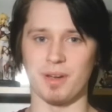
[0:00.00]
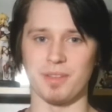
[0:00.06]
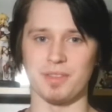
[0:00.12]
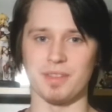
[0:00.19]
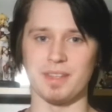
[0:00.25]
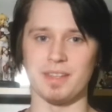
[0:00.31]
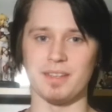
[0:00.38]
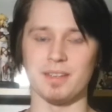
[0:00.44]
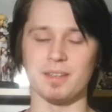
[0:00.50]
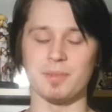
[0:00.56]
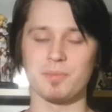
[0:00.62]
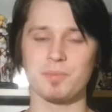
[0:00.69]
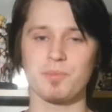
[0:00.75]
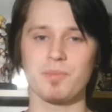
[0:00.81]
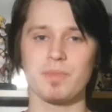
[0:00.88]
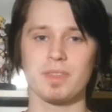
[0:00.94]
on
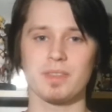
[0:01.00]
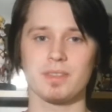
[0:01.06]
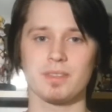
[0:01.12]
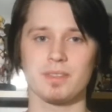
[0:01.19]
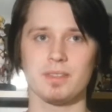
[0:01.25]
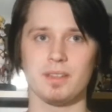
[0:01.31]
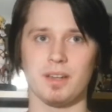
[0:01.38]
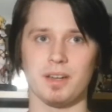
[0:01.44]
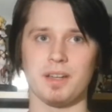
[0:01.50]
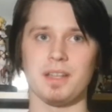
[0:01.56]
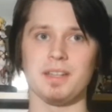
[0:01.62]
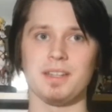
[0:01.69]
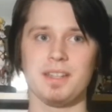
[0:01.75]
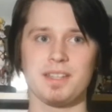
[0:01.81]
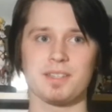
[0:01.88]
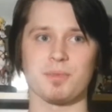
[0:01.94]
the
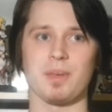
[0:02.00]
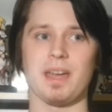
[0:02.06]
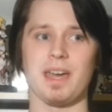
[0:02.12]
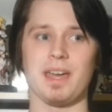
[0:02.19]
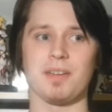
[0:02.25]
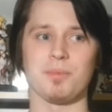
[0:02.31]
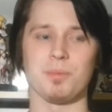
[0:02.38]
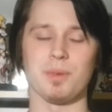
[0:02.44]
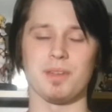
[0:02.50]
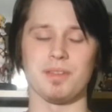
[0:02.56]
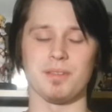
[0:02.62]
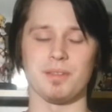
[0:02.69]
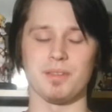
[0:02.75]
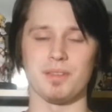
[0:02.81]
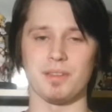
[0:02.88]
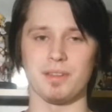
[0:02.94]
disc we had,
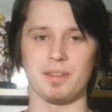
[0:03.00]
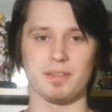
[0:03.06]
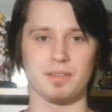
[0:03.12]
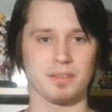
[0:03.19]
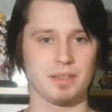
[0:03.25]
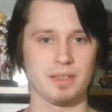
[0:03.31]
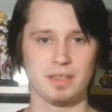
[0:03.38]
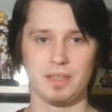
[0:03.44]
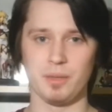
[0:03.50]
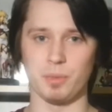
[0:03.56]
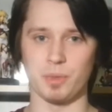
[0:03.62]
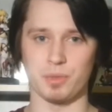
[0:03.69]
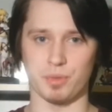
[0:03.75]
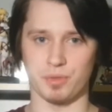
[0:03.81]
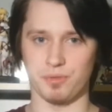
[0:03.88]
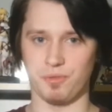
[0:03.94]

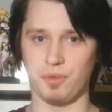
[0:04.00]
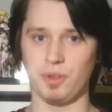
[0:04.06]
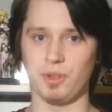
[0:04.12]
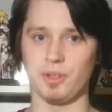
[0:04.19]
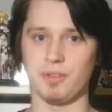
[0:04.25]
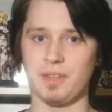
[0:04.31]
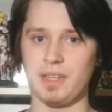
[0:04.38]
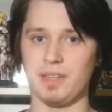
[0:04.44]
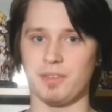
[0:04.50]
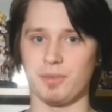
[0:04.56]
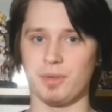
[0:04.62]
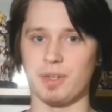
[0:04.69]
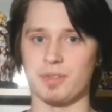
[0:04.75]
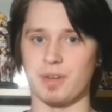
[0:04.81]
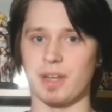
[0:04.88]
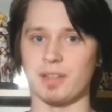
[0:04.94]
which was full of
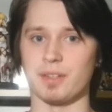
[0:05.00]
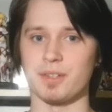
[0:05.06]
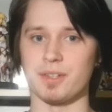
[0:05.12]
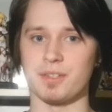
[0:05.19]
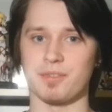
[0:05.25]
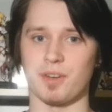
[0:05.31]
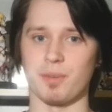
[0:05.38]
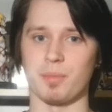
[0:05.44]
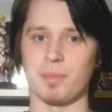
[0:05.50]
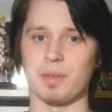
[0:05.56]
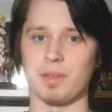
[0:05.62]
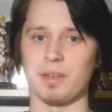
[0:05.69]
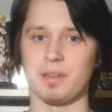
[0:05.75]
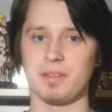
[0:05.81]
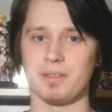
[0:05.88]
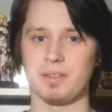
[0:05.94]
E3 trailers from
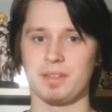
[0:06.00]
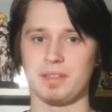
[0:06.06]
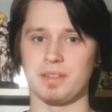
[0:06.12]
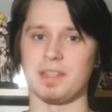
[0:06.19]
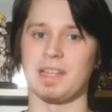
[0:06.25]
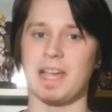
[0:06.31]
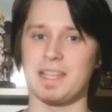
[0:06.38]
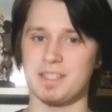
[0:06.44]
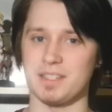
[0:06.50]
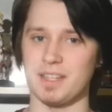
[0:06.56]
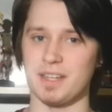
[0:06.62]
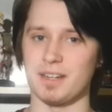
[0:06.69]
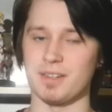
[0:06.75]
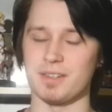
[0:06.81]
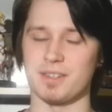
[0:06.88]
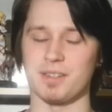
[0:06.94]
the last
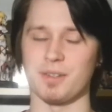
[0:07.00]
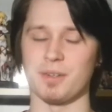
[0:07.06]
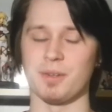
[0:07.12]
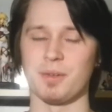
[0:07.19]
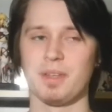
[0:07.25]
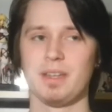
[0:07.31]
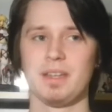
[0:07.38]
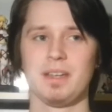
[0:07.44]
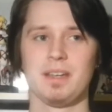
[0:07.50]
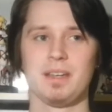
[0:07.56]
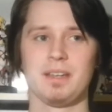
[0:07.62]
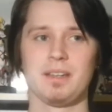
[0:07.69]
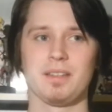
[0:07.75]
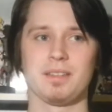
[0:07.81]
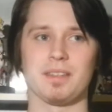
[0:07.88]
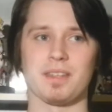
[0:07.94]
year, so
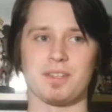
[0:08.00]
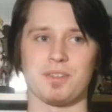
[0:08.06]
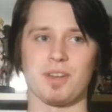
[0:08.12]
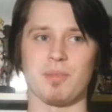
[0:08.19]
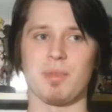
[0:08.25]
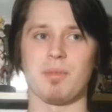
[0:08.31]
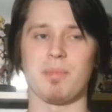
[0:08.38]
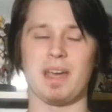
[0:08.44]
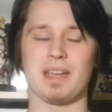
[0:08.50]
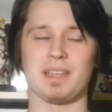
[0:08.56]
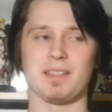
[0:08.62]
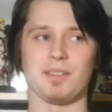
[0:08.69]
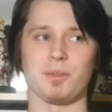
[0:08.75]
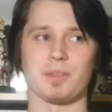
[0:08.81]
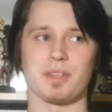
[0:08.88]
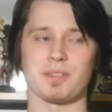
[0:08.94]
it should have been back
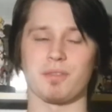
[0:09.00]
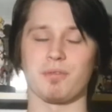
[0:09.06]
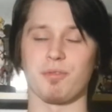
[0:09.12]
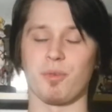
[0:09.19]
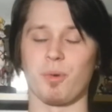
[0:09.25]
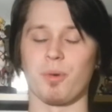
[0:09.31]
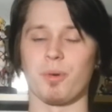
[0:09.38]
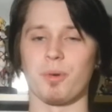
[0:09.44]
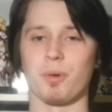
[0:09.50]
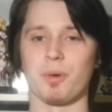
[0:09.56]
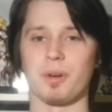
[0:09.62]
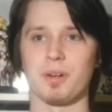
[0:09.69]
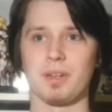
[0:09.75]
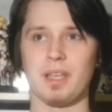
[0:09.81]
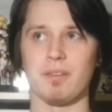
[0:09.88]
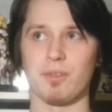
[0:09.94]
in 2004 or
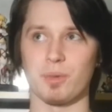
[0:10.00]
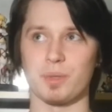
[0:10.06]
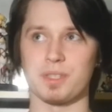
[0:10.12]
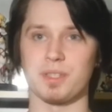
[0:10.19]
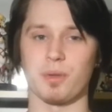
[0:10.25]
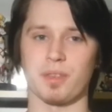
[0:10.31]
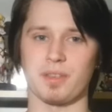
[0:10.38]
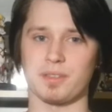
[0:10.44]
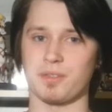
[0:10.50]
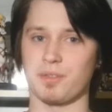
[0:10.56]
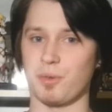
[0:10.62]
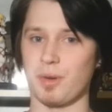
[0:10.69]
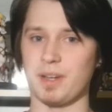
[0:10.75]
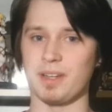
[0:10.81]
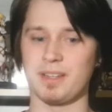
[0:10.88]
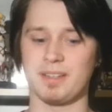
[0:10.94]
if it was
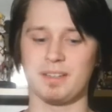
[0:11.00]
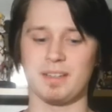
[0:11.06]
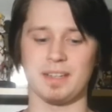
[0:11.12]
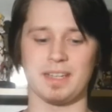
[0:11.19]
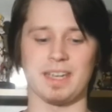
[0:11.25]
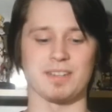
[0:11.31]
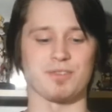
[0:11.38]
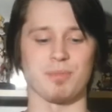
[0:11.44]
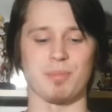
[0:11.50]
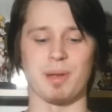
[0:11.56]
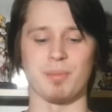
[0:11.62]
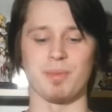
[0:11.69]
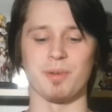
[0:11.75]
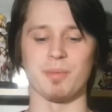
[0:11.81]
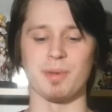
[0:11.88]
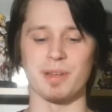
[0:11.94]
2003, I can't
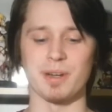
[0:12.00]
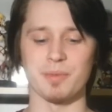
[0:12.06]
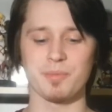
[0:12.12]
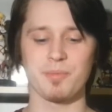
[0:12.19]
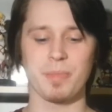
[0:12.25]
remember, but